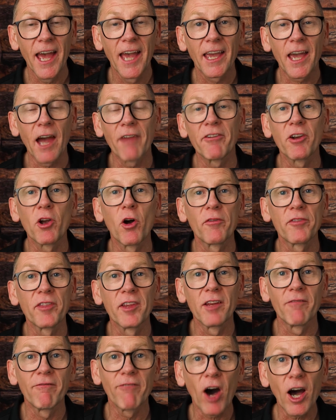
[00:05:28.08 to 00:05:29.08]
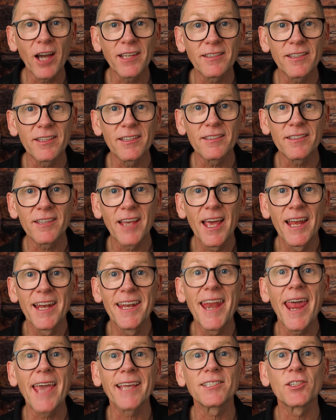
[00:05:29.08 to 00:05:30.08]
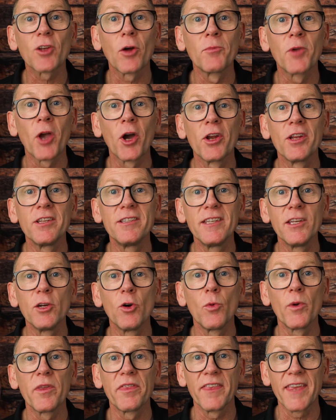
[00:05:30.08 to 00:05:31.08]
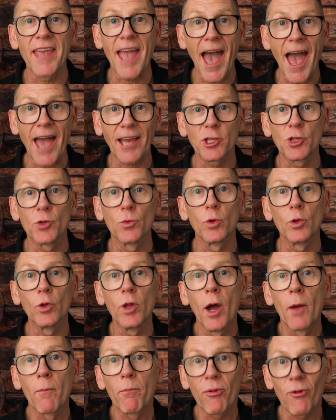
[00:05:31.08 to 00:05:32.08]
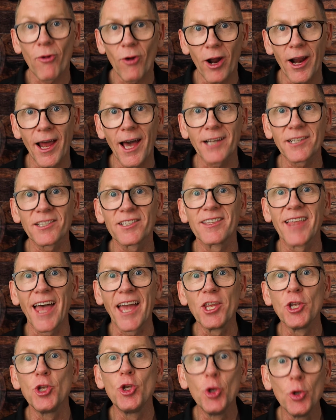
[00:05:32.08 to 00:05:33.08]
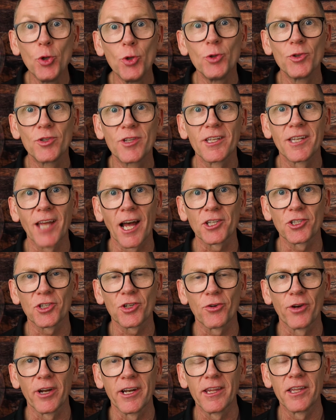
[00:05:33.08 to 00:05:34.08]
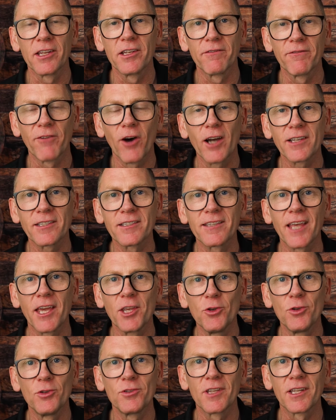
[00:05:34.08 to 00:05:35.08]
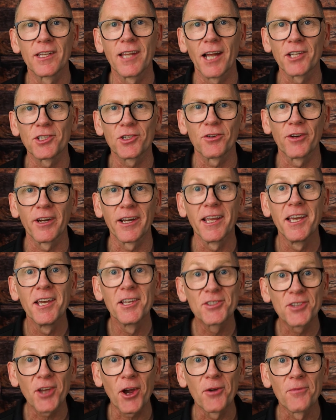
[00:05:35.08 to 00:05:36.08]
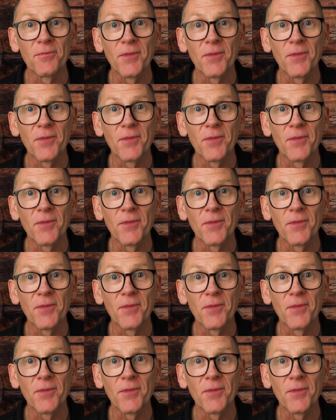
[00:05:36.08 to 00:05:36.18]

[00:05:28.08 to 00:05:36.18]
covering off the devices. Next, I'm going to deal with the actual products that use the touchscreen, the devices that use the touchscreen. So,